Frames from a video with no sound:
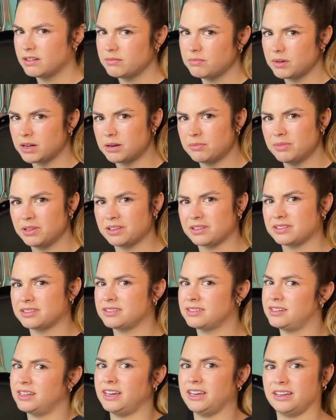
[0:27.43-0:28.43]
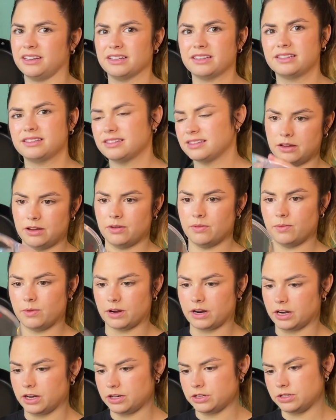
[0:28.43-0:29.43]
Buttermilk stinks. We're
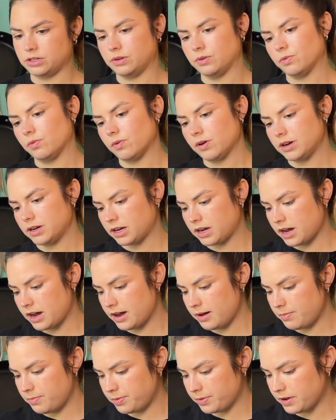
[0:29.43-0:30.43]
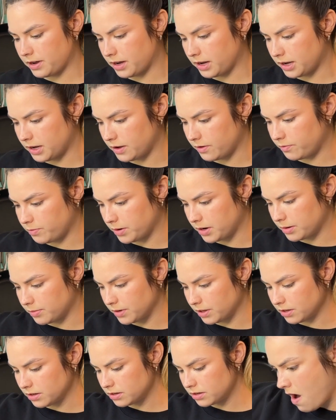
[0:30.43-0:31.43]
gonna do 1 cup of
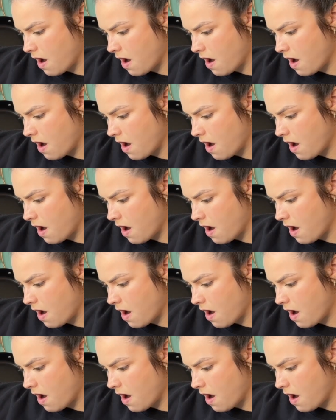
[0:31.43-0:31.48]
buttermilk.